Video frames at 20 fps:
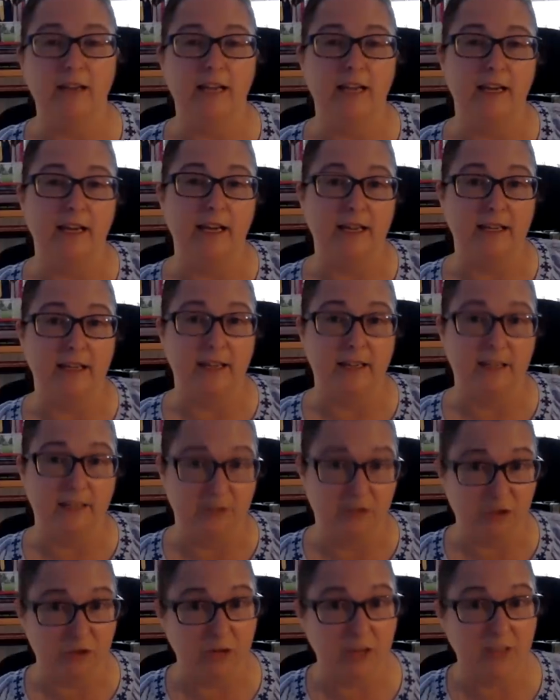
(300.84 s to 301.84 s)
a, a,
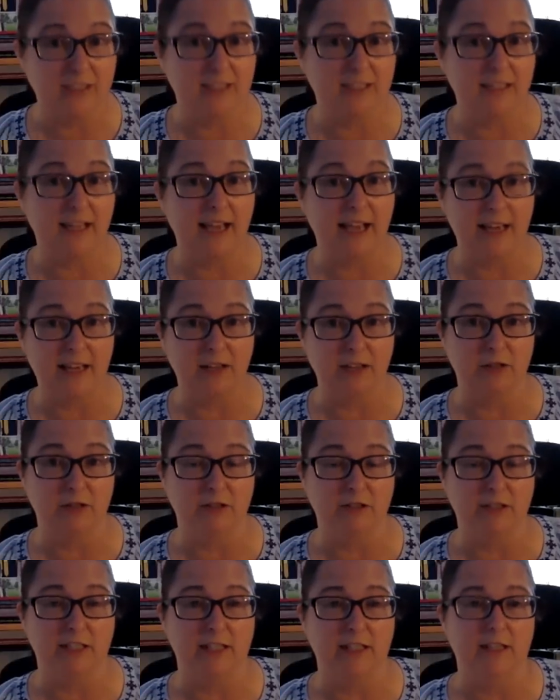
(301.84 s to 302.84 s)
constructed
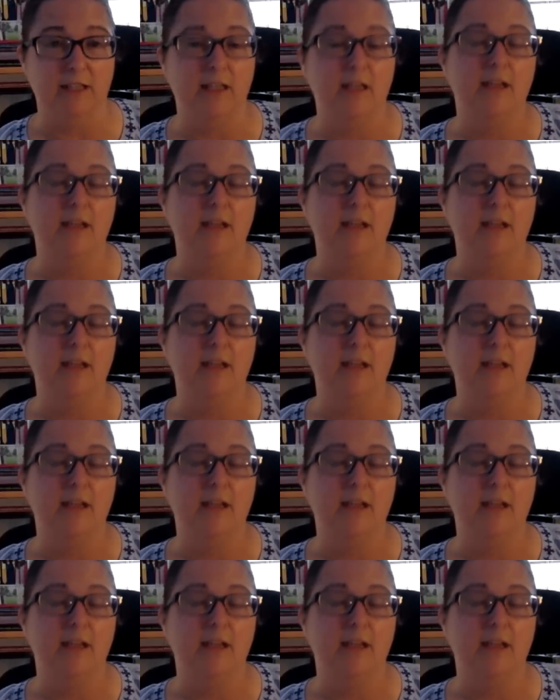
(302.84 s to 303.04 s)
category